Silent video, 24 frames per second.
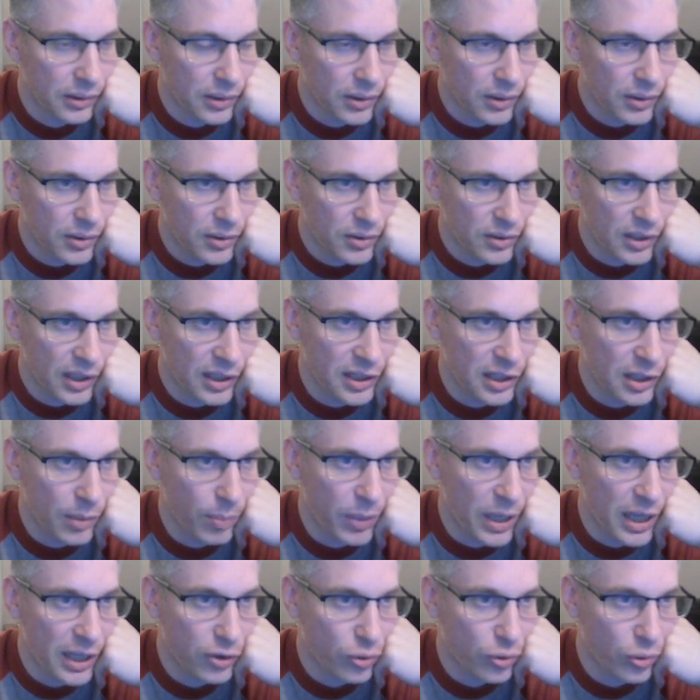So that's the
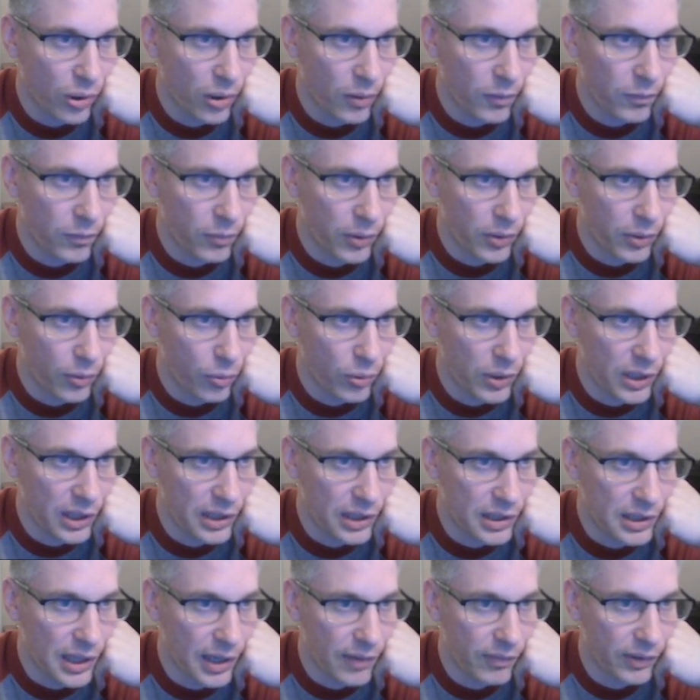Petrov with queen e7.